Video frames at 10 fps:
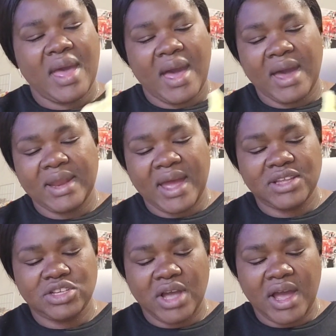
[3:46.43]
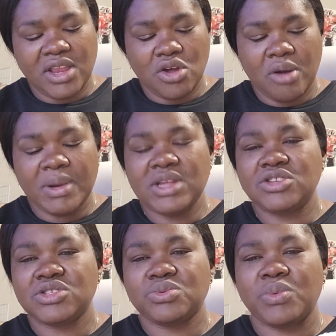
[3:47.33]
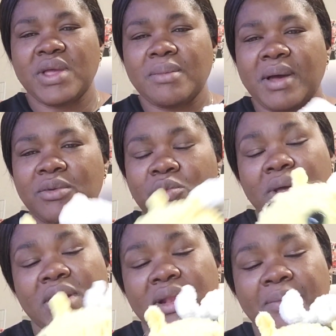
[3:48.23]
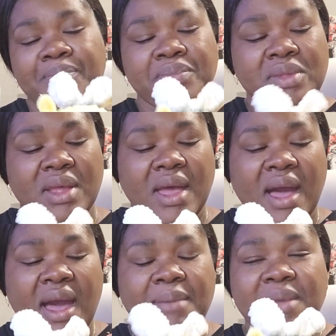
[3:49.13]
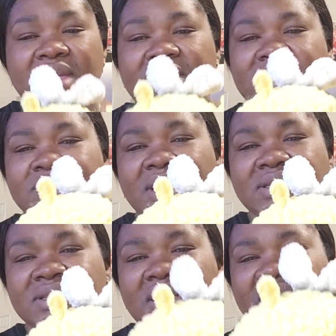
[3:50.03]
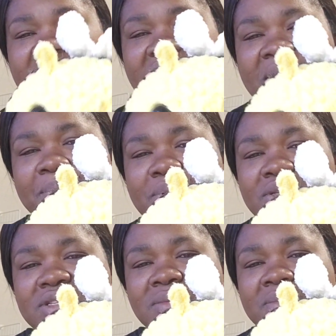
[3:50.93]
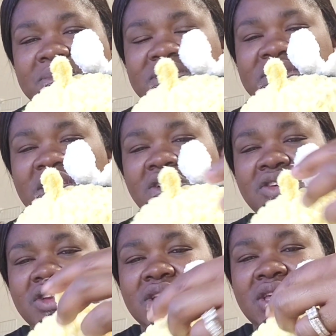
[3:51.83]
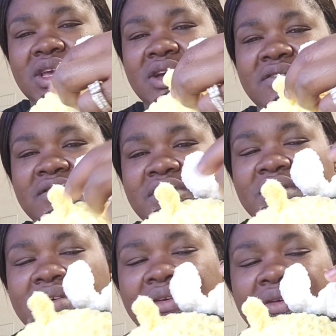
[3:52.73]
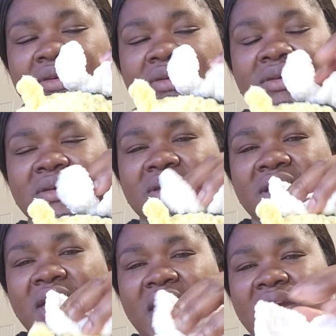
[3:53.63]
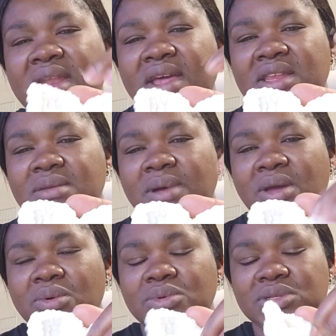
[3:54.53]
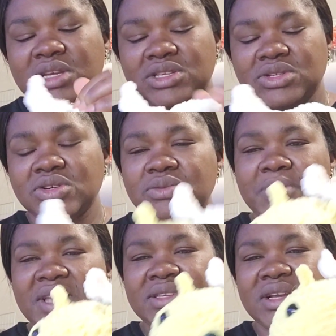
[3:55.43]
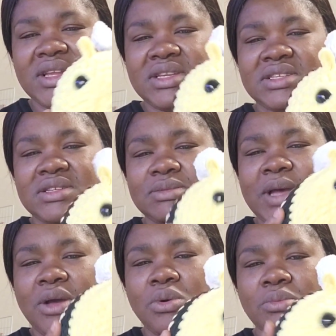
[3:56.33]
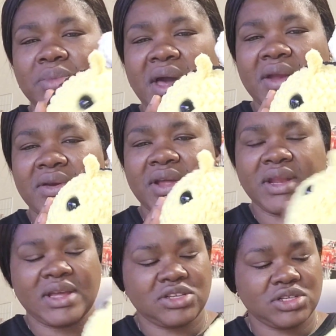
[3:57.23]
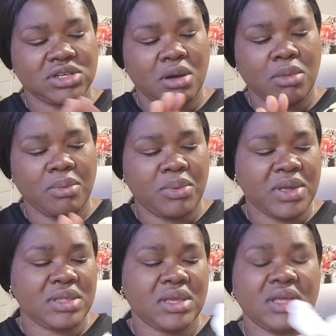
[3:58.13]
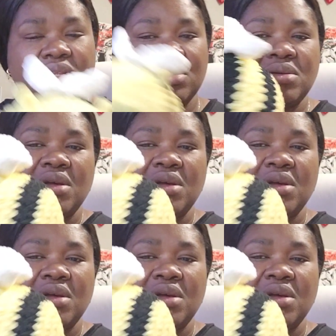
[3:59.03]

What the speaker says: and I normally just wing, well, I made this myself, and I put some stinger here and I did my own thing. So basically this is my own pattern that I just come up with and